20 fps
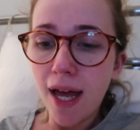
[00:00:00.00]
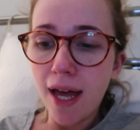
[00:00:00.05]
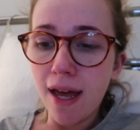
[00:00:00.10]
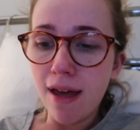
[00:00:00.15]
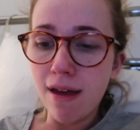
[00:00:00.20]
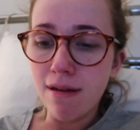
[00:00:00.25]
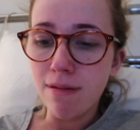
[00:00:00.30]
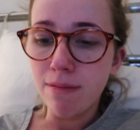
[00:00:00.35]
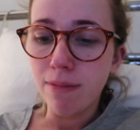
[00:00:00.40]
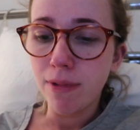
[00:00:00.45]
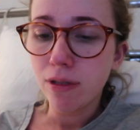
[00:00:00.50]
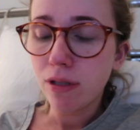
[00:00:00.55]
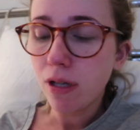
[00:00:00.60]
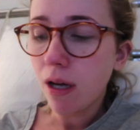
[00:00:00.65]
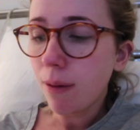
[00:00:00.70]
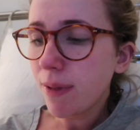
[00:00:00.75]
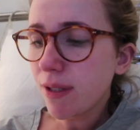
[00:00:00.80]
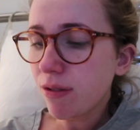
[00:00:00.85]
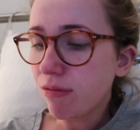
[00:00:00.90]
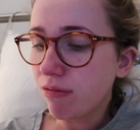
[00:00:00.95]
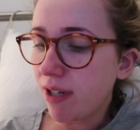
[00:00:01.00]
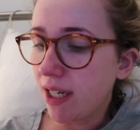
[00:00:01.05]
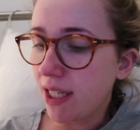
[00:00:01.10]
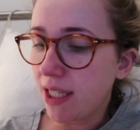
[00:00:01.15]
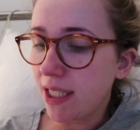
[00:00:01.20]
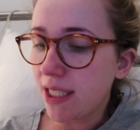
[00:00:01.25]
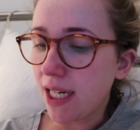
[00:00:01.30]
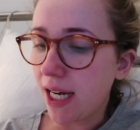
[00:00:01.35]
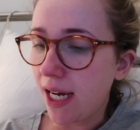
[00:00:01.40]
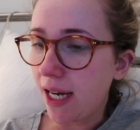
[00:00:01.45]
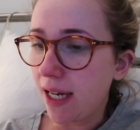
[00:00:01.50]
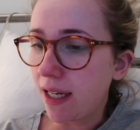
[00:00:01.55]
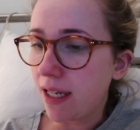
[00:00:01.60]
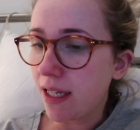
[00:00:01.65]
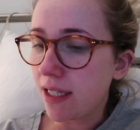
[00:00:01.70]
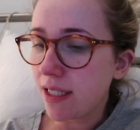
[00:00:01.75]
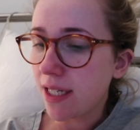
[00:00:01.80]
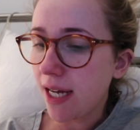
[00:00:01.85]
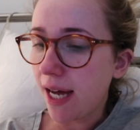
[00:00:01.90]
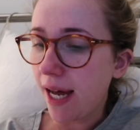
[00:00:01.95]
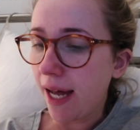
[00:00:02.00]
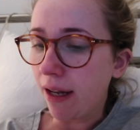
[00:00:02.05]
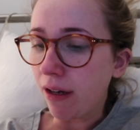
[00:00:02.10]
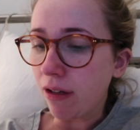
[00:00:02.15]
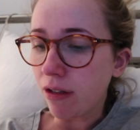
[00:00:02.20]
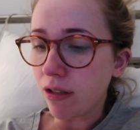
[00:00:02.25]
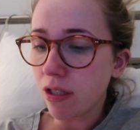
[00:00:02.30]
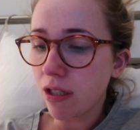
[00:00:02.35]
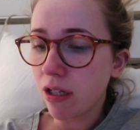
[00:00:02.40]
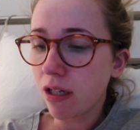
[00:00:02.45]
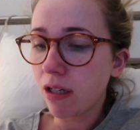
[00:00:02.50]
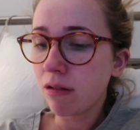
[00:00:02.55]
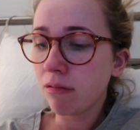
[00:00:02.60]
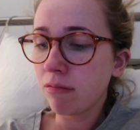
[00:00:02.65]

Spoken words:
Tom is really tired and